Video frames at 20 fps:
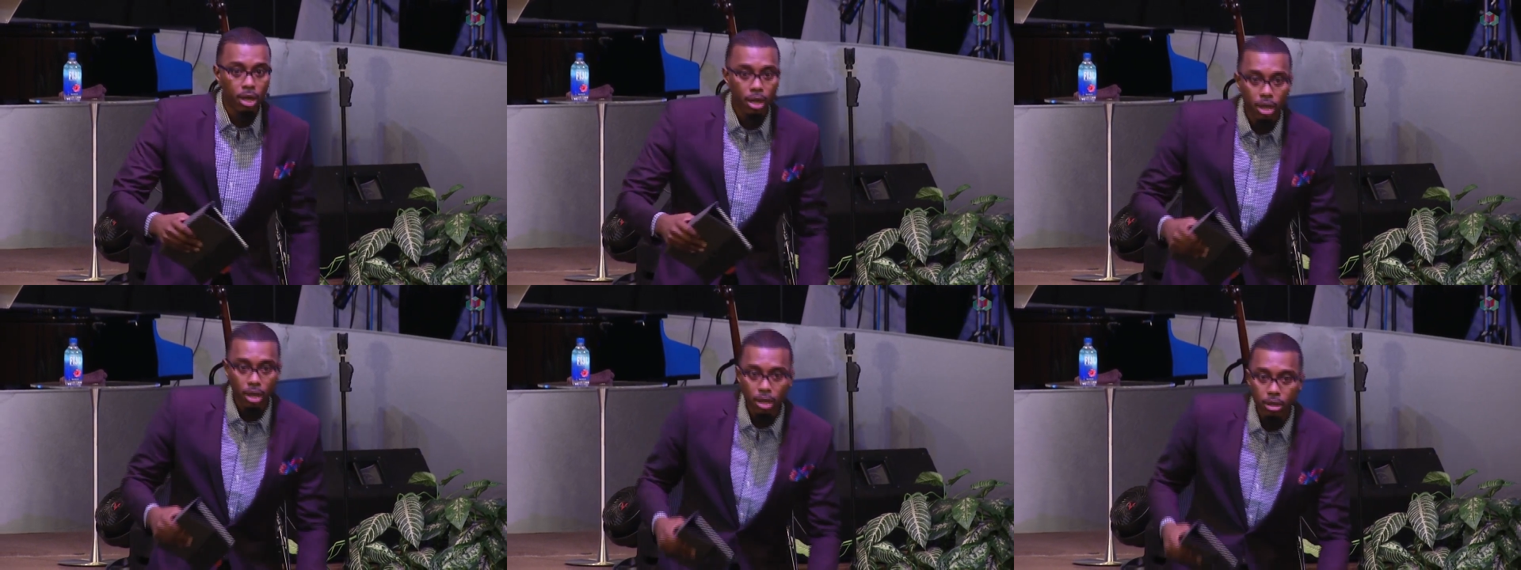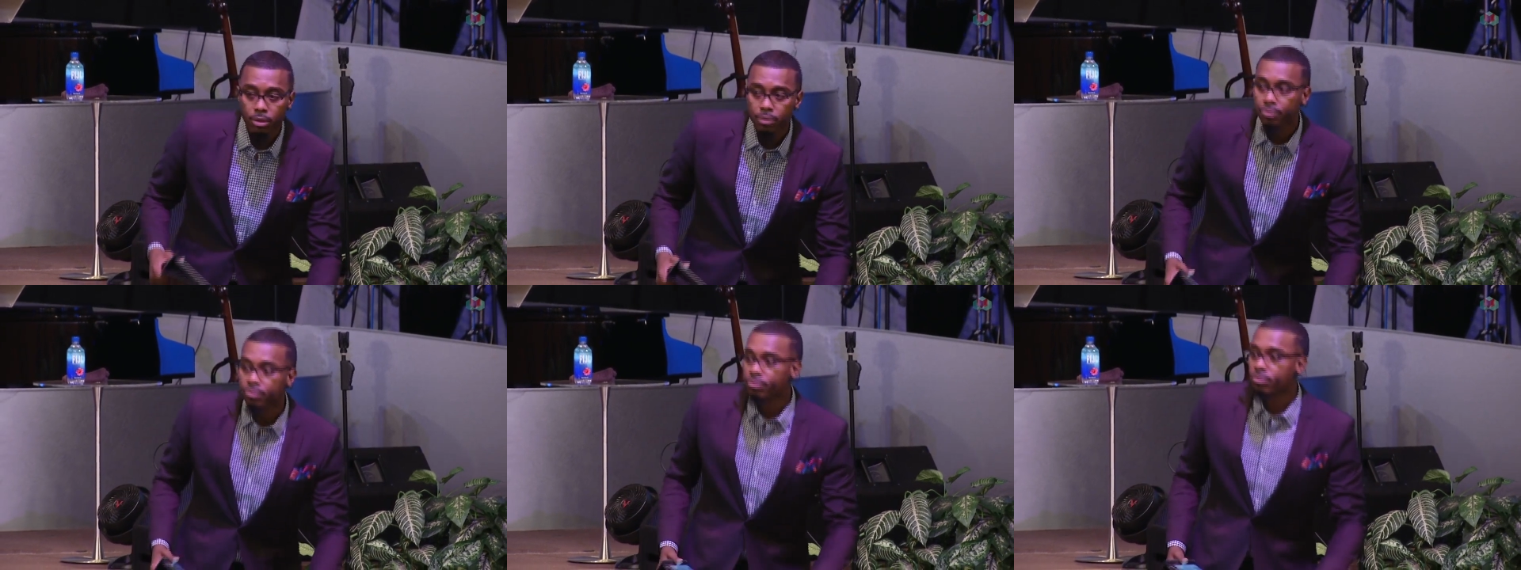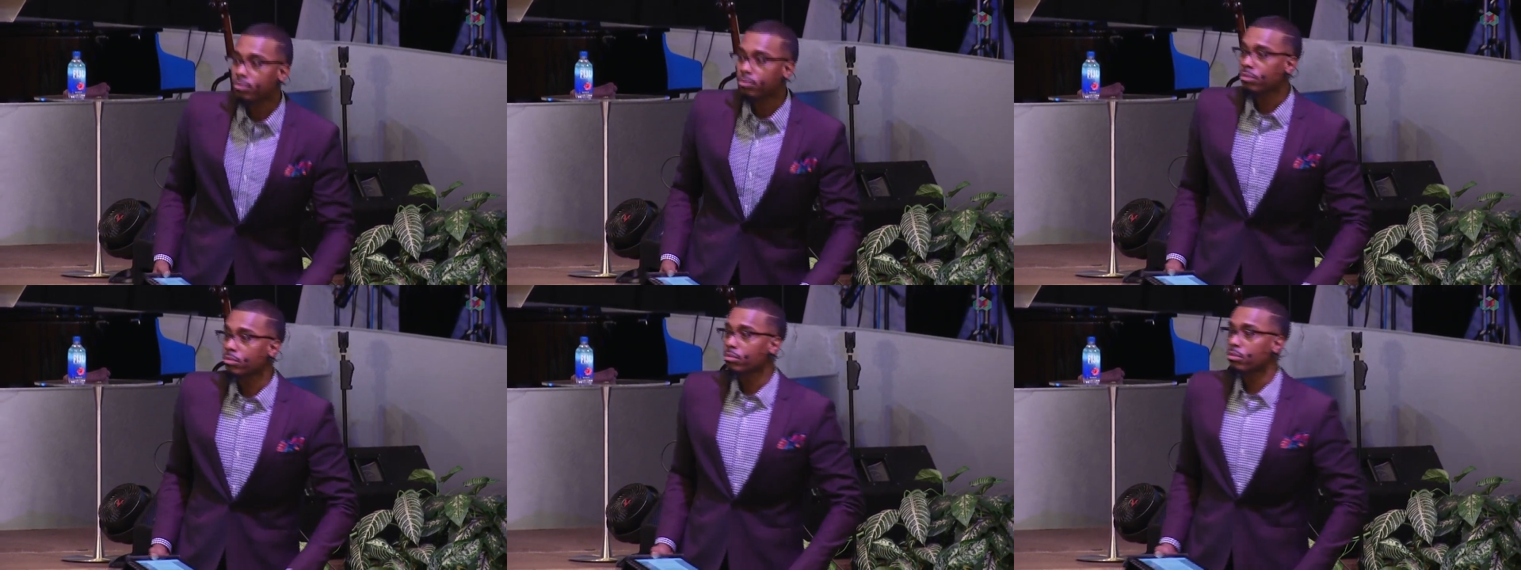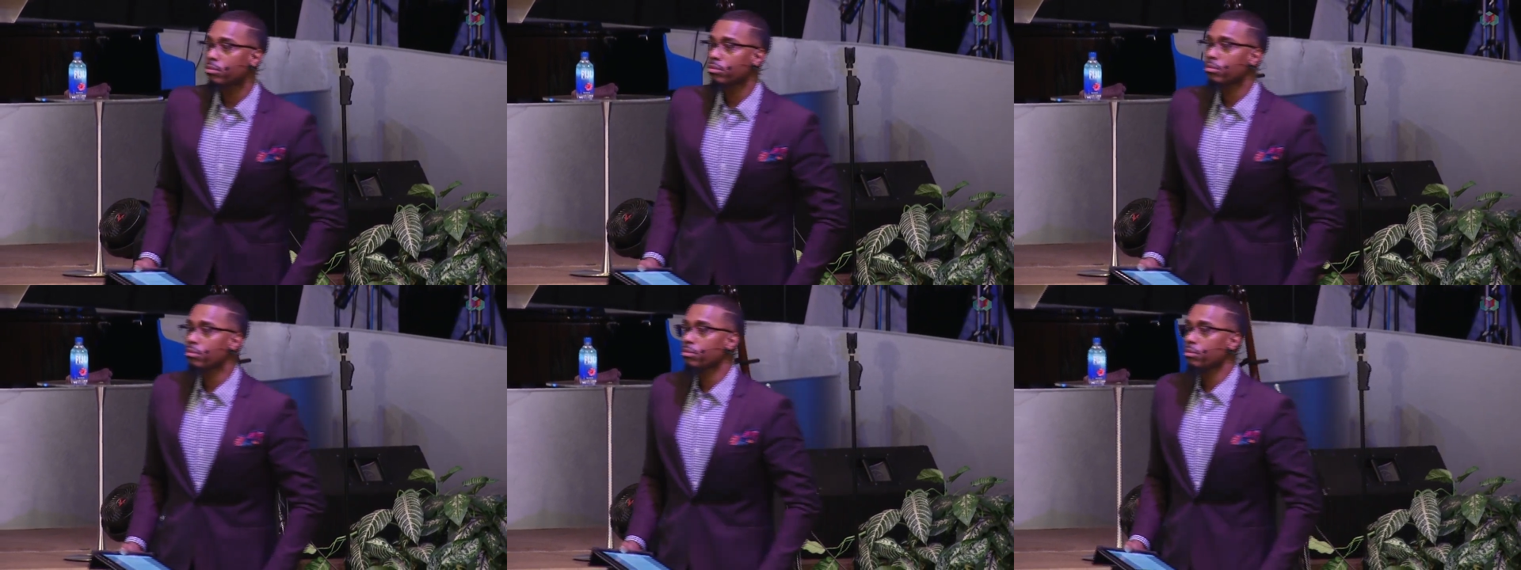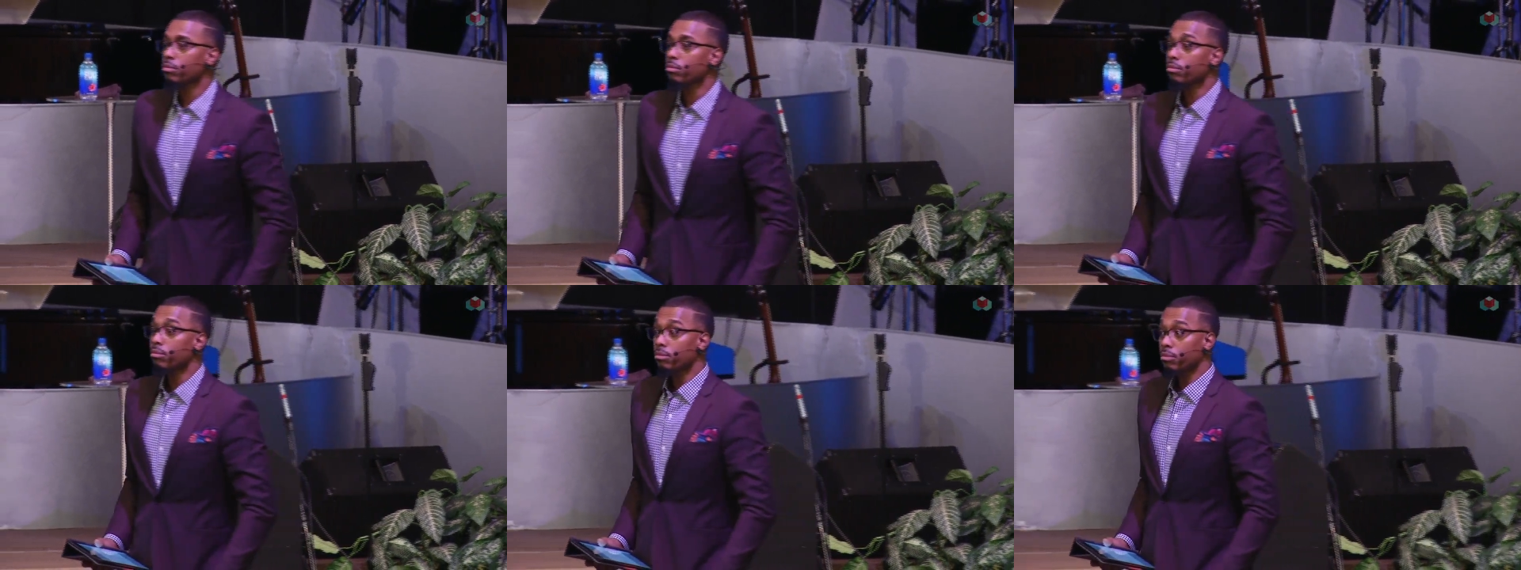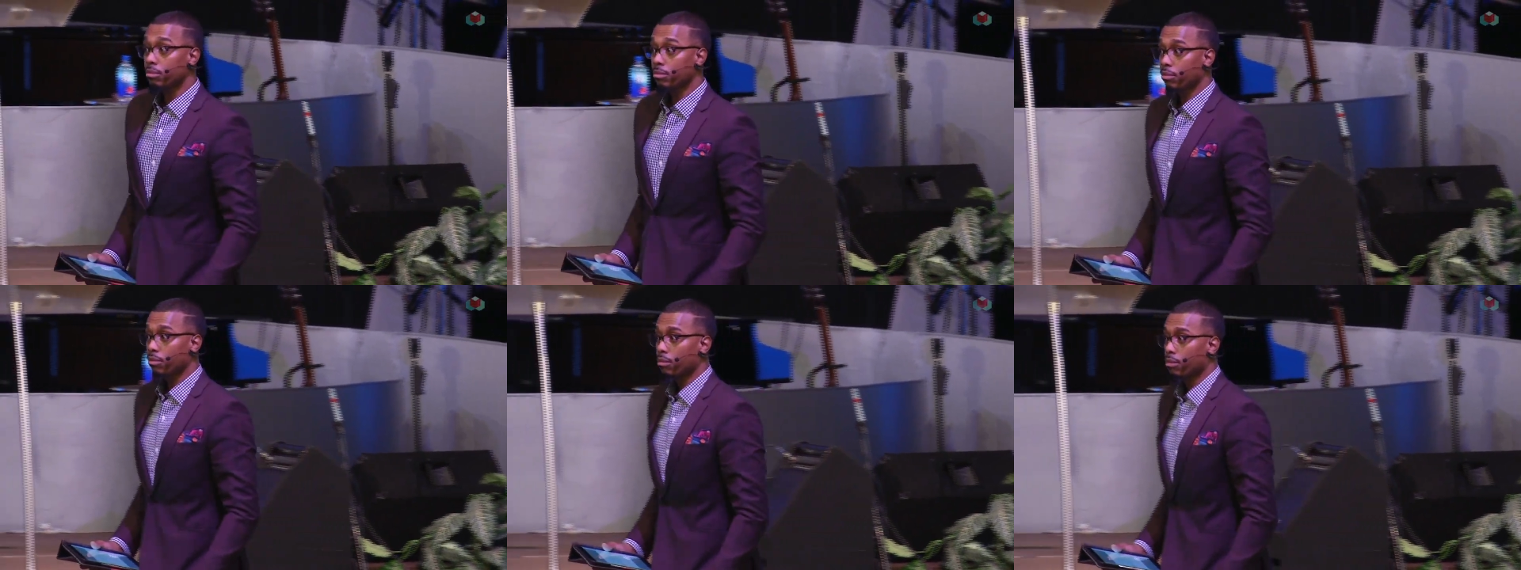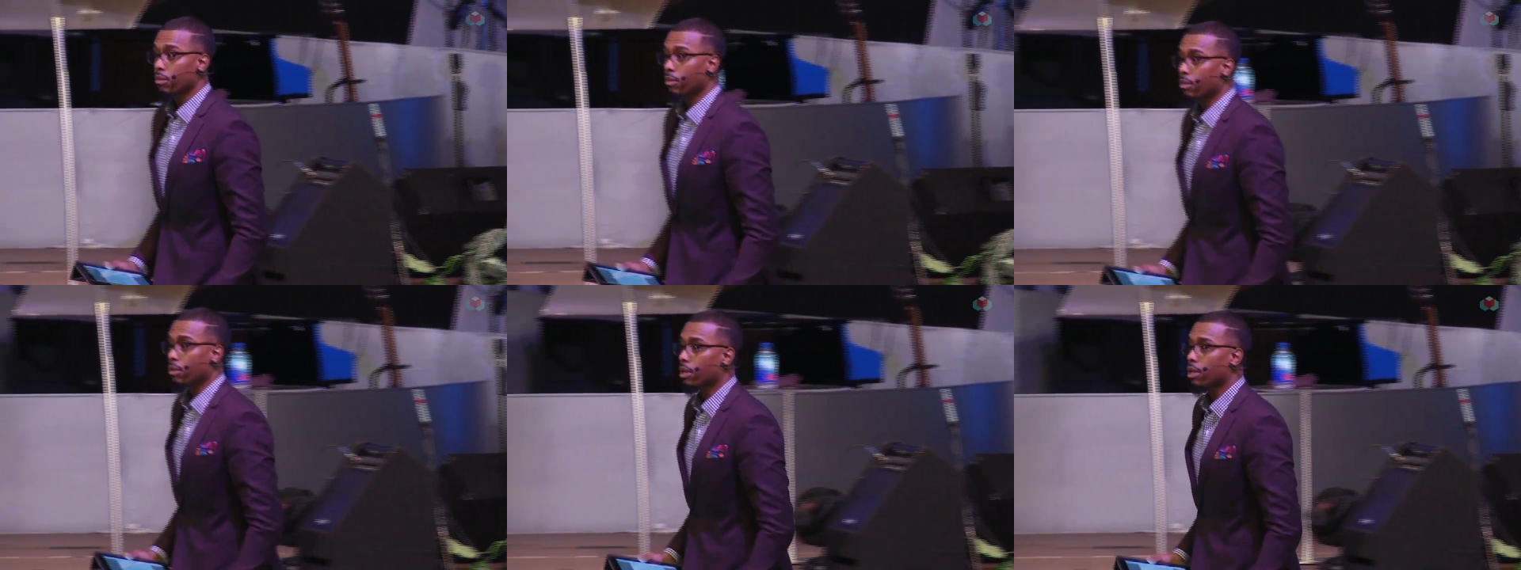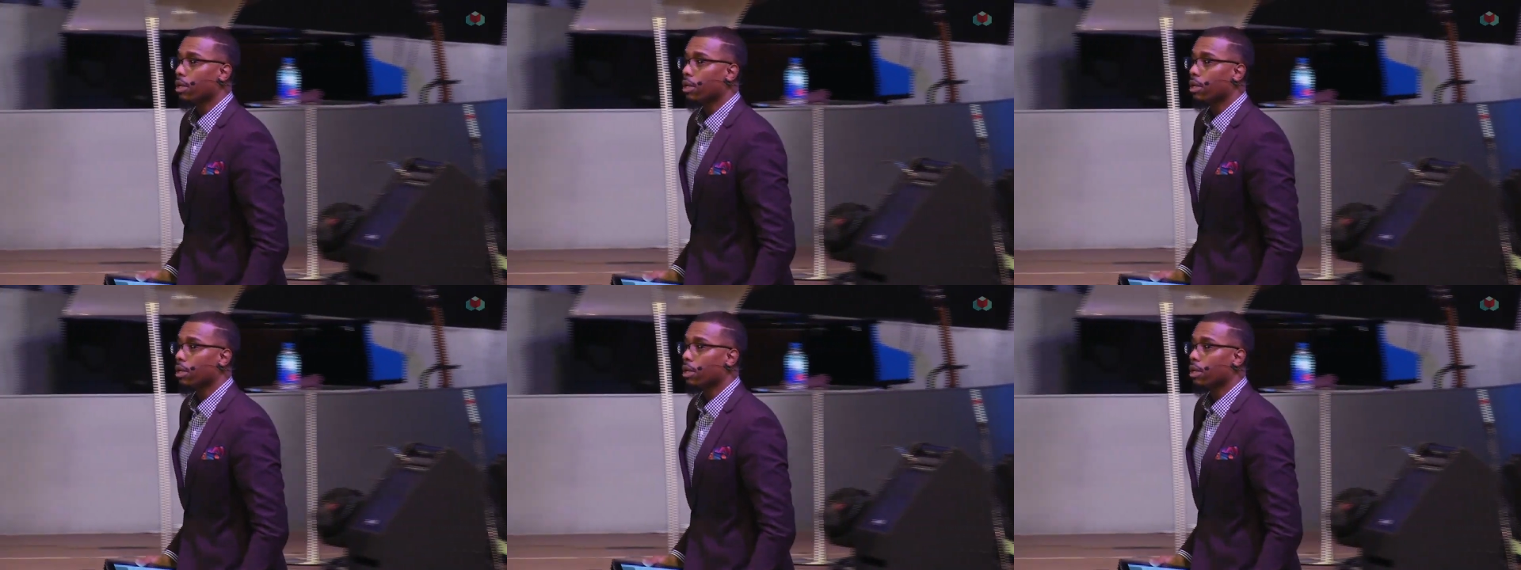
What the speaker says: [no speech]